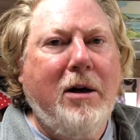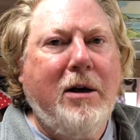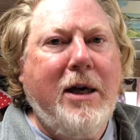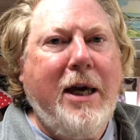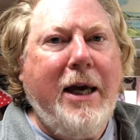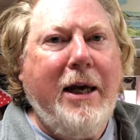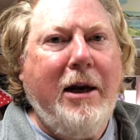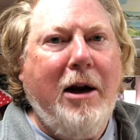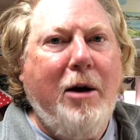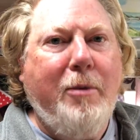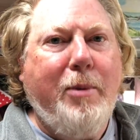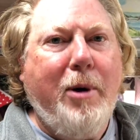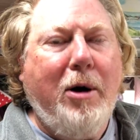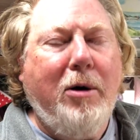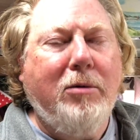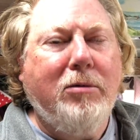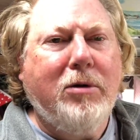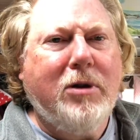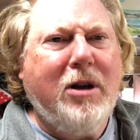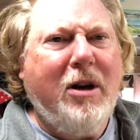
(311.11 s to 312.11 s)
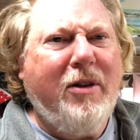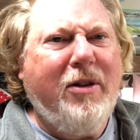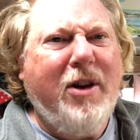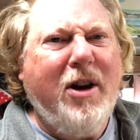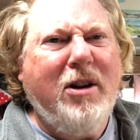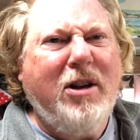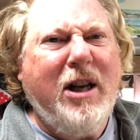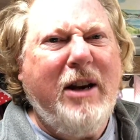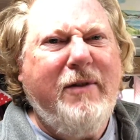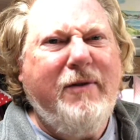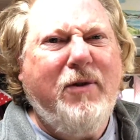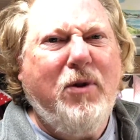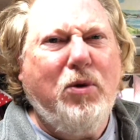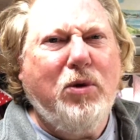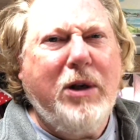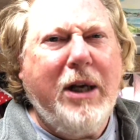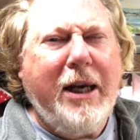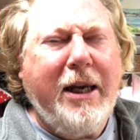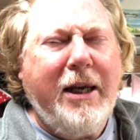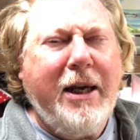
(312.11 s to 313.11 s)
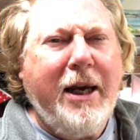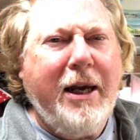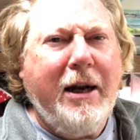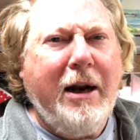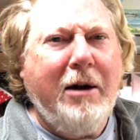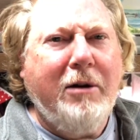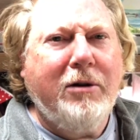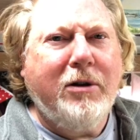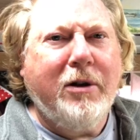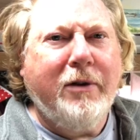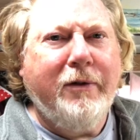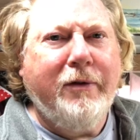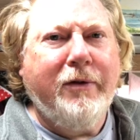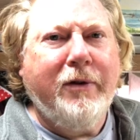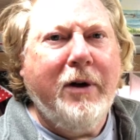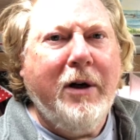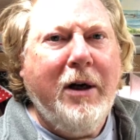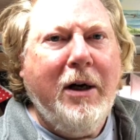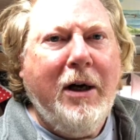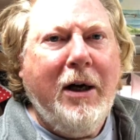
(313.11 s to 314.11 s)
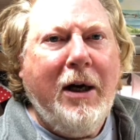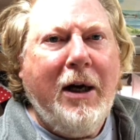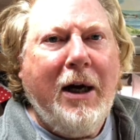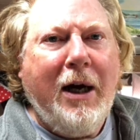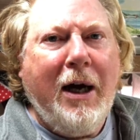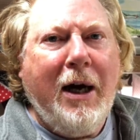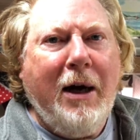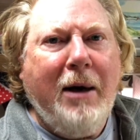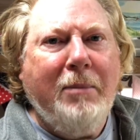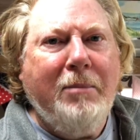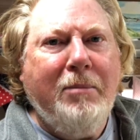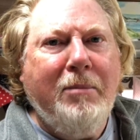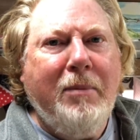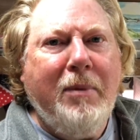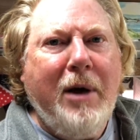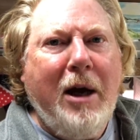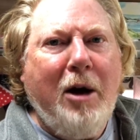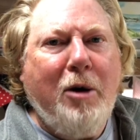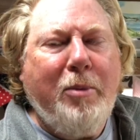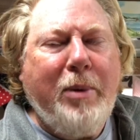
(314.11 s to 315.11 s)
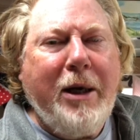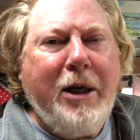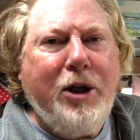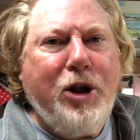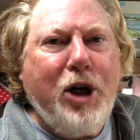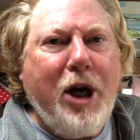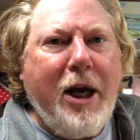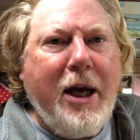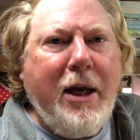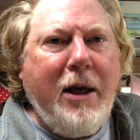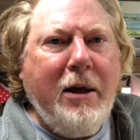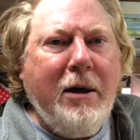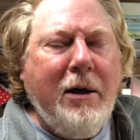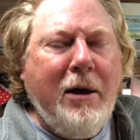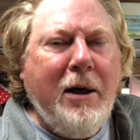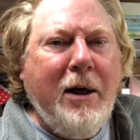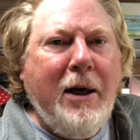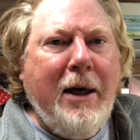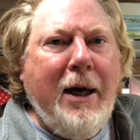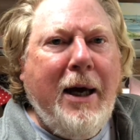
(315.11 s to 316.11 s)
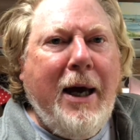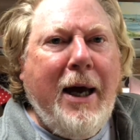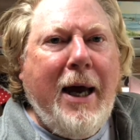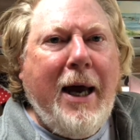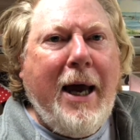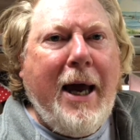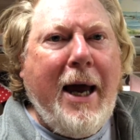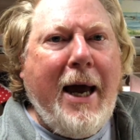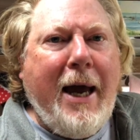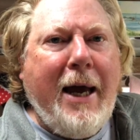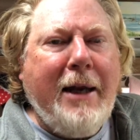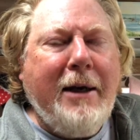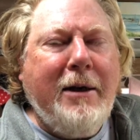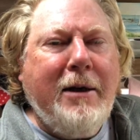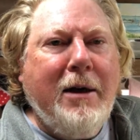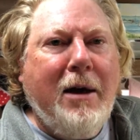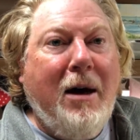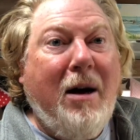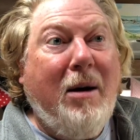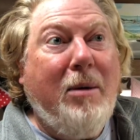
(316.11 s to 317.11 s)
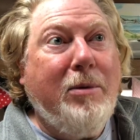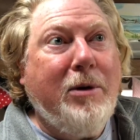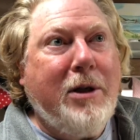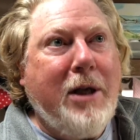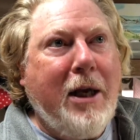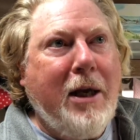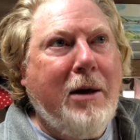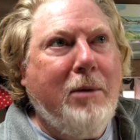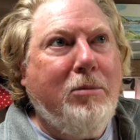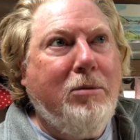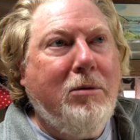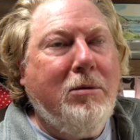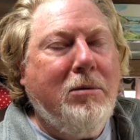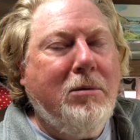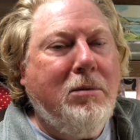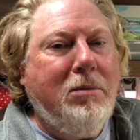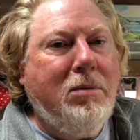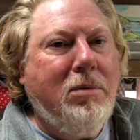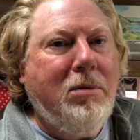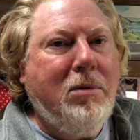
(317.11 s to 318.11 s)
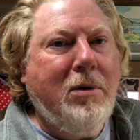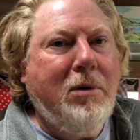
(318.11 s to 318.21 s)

kilo bottles, so 14 kilos of LPG, and I was thinking, well,